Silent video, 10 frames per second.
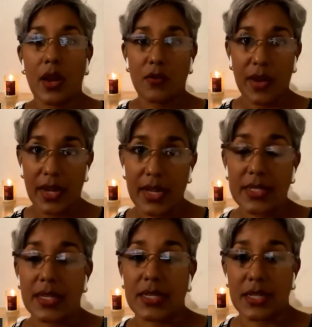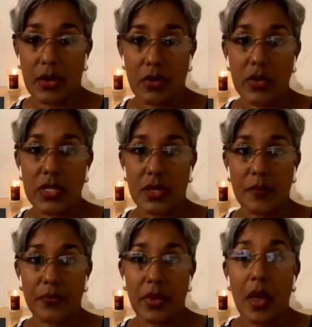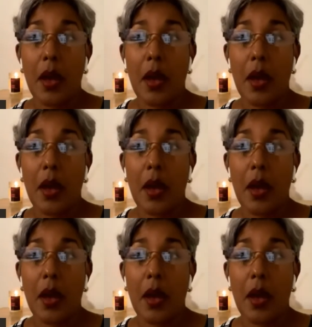and financing terrorism.